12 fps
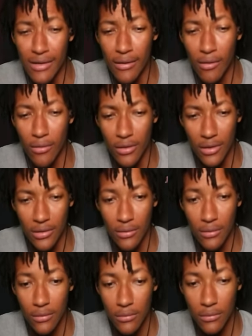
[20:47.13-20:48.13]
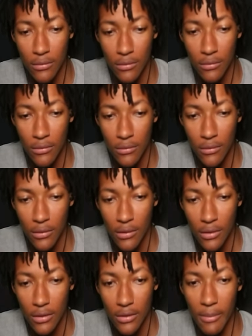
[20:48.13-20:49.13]
Hold on.
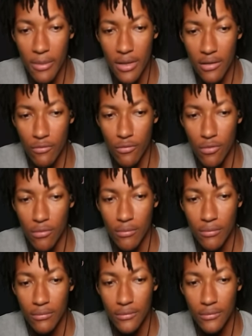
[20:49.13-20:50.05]
Let me in the room.